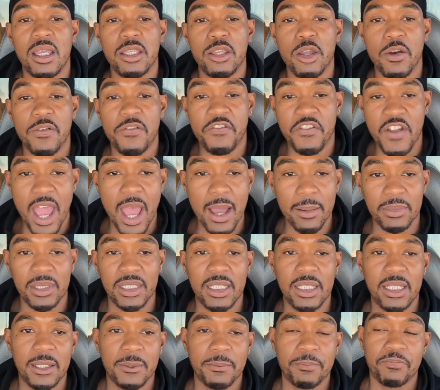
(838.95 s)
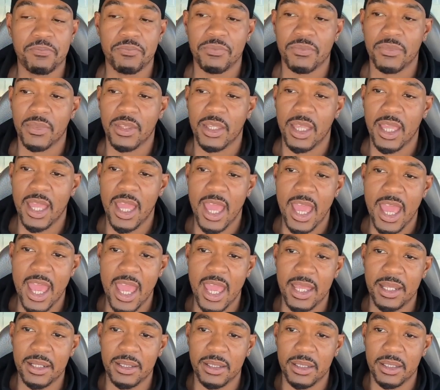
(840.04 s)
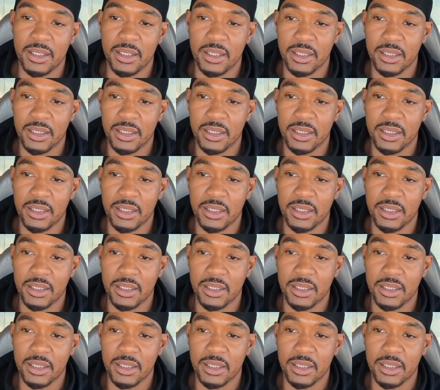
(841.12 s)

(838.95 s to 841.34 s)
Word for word: your family and